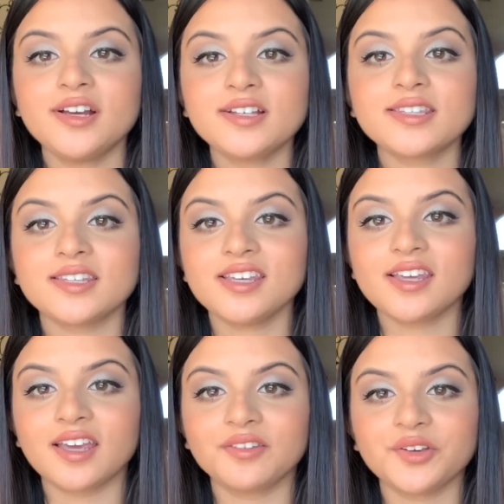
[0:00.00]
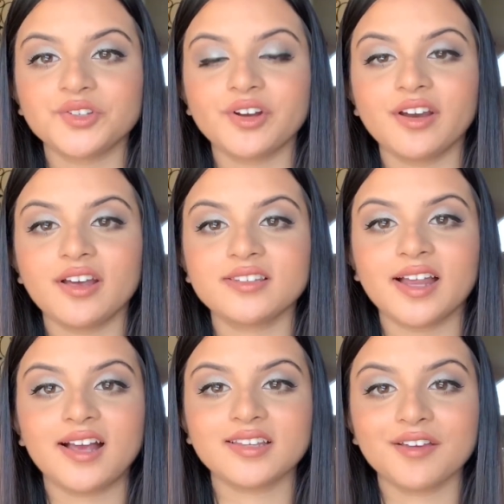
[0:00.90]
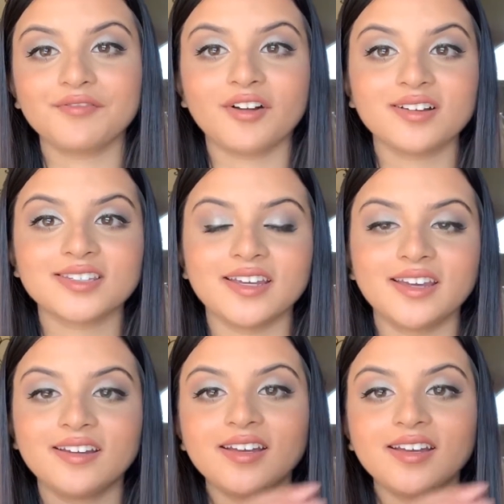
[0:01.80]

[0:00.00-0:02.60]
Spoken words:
sleek and luxurious. It has a frosted